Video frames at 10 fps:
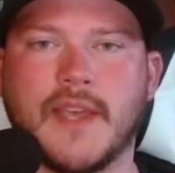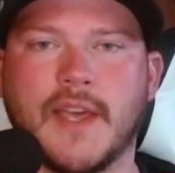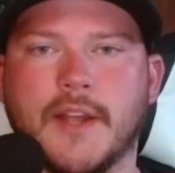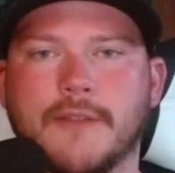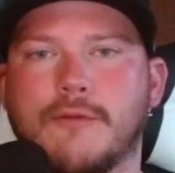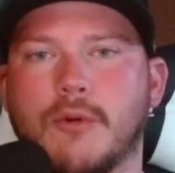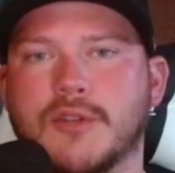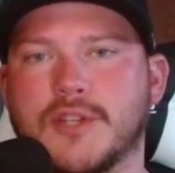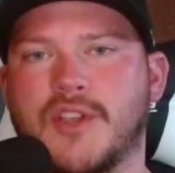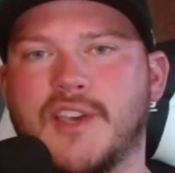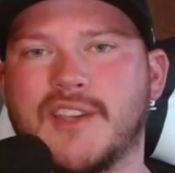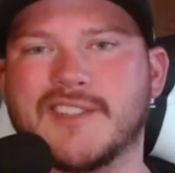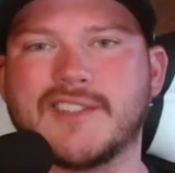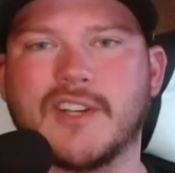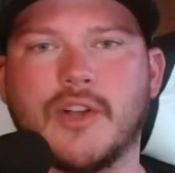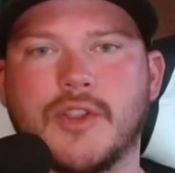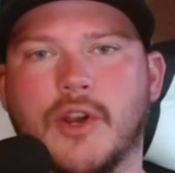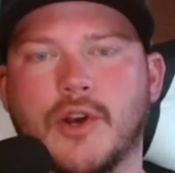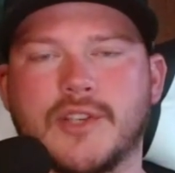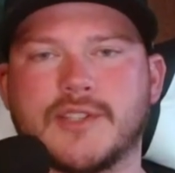unfortunately, it's still the
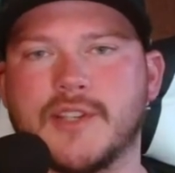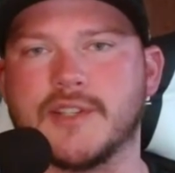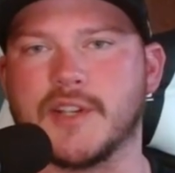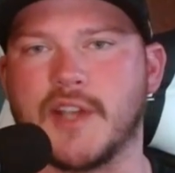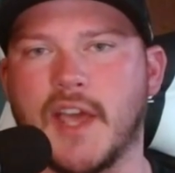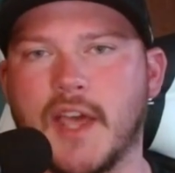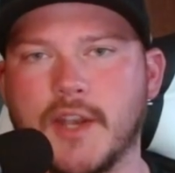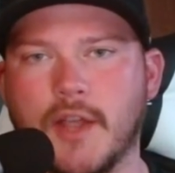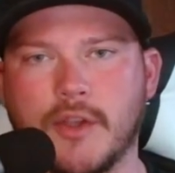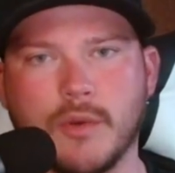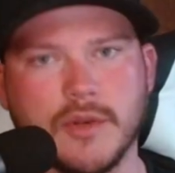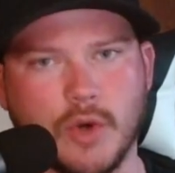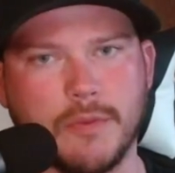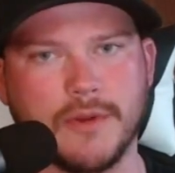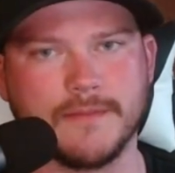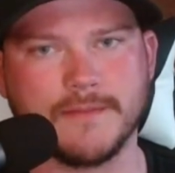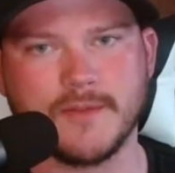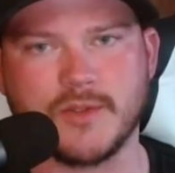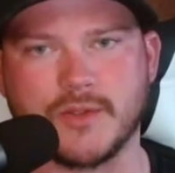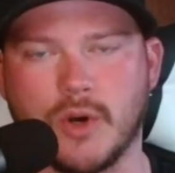early season and nothing was open.
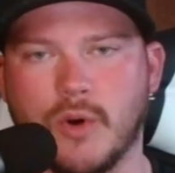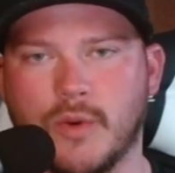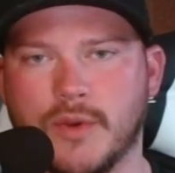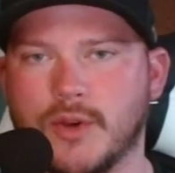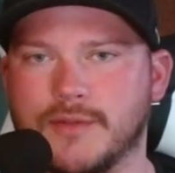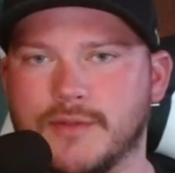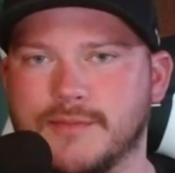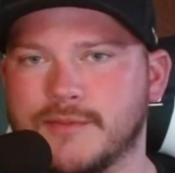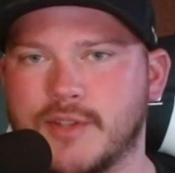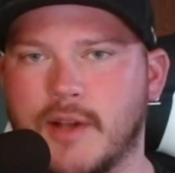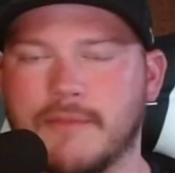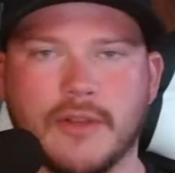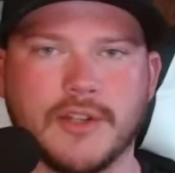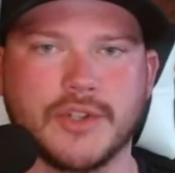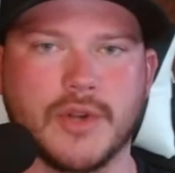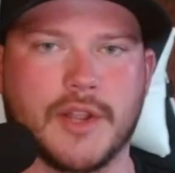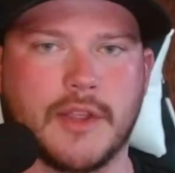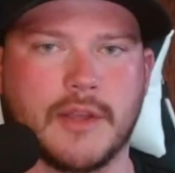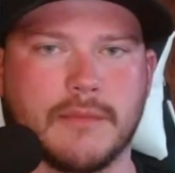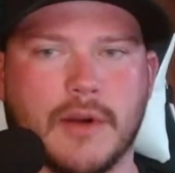So we couldn't stop for lunch or
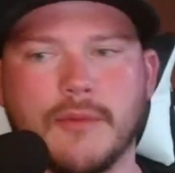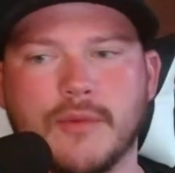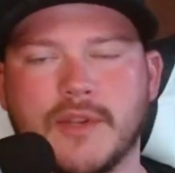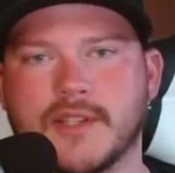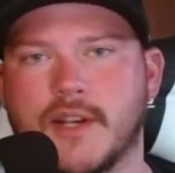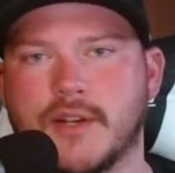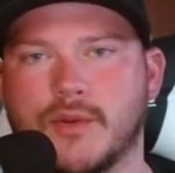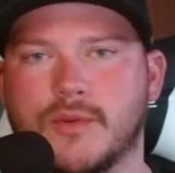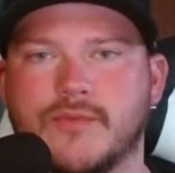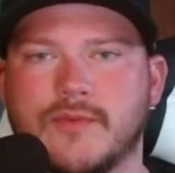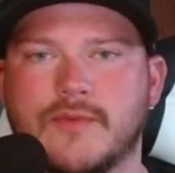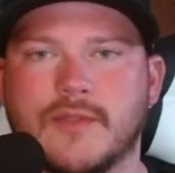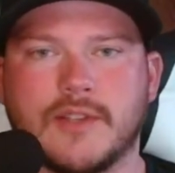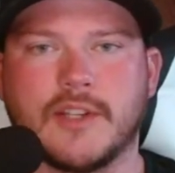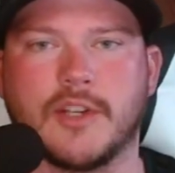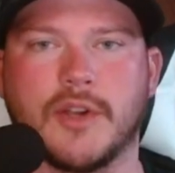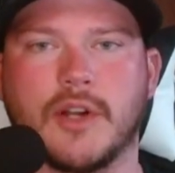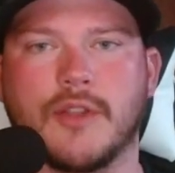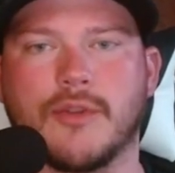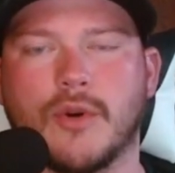anything, but we decided to continue on
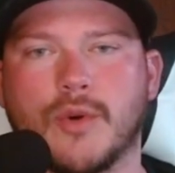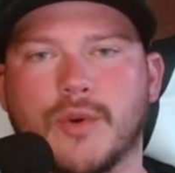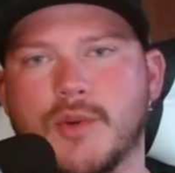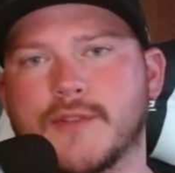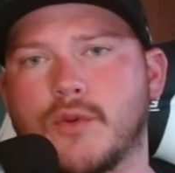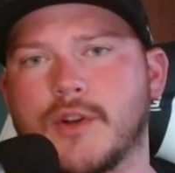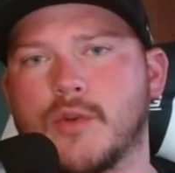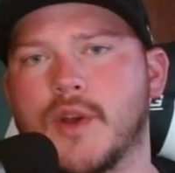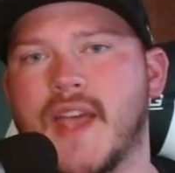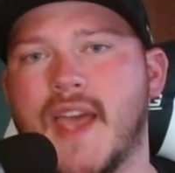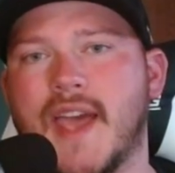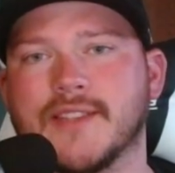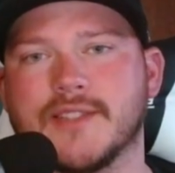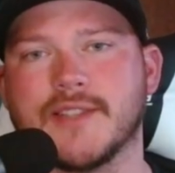down the road where US 41 ends and